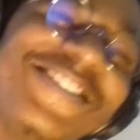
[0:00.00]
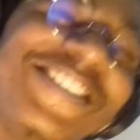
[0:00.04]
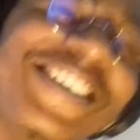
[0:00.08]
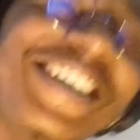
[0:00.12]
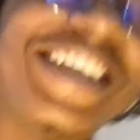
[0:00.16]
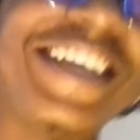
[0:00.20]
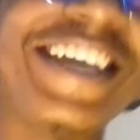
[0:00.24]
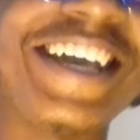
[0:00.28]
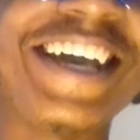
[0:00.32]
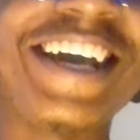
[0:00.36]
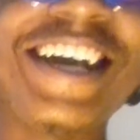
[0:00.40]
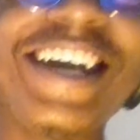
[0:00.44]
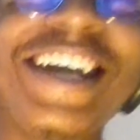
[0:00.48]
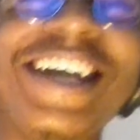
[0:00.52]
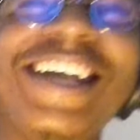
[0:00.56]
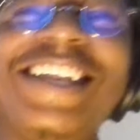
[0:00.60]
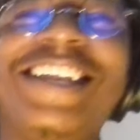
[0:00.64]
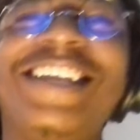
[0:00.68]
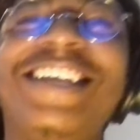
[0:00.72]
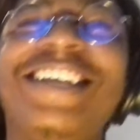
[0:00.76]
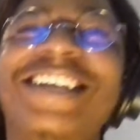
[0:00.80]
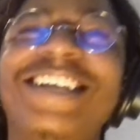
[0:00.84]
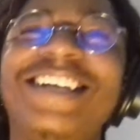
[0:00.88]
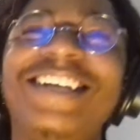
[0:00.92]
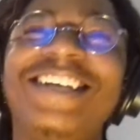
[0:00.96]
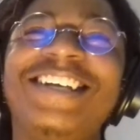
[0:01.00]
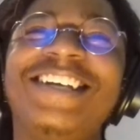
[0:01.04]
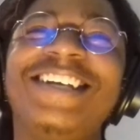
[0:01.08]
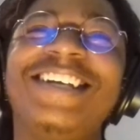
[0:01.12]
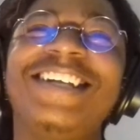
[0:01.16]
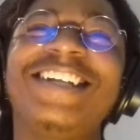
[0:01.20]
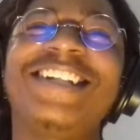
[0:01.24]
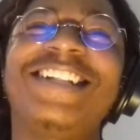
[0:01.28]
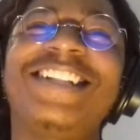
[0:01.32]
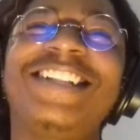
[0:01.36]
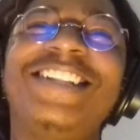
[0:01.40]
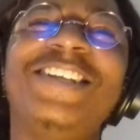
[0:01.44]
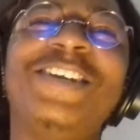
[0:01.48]
Oh my god.
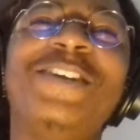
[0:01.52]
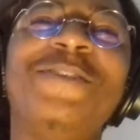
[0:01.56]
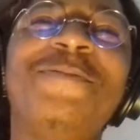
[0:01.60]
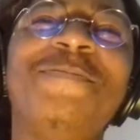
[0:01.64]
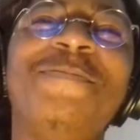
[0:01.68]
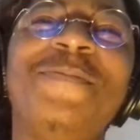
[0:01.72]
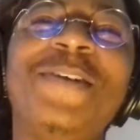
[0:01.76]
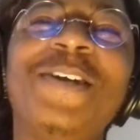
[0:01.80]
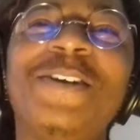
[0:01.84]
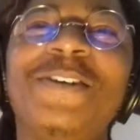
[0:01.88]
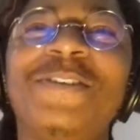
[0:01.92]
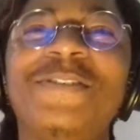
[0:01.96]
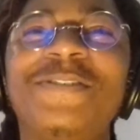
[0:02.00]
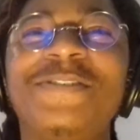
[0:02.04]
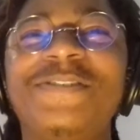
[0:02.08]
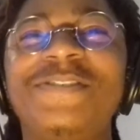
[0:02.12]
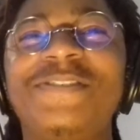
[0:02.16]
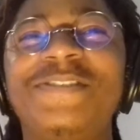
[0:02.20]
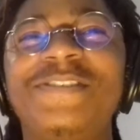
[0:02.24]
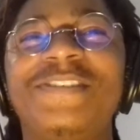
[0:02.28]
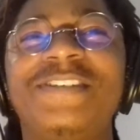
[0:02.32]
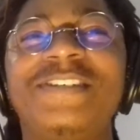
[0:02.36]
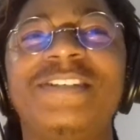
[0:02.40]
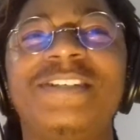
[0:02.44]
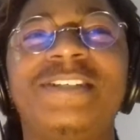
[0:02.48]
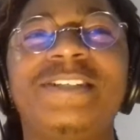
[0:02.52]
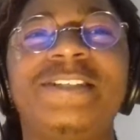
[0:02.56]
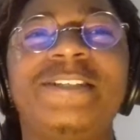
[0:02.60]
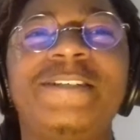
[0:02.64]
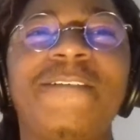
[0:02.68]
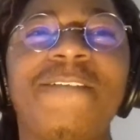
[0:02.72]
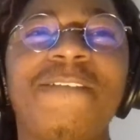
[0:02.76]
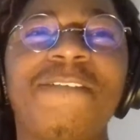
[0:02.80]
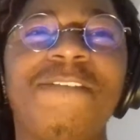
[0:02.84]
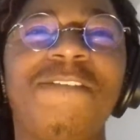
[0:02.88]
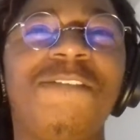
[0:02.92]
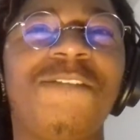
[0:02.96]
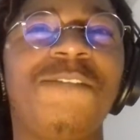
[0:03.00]
A little milk.
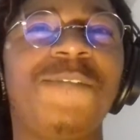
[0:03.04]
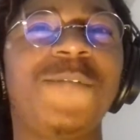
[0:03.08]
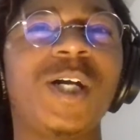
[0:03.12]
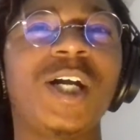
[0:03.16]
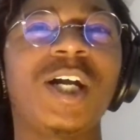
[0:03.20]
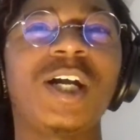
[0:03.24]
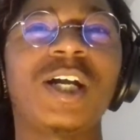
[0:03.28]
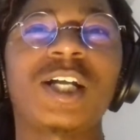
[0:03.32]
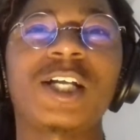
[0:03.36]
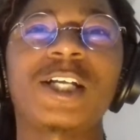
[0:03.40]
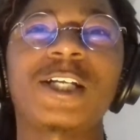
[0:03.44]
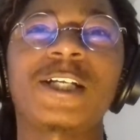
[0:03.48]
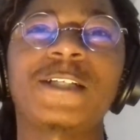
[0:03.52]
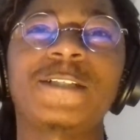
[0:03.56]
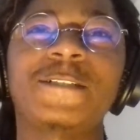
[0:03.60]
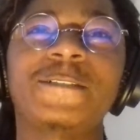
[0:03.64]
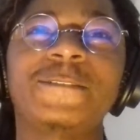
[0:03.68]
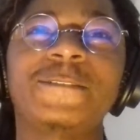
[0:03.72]
Fuck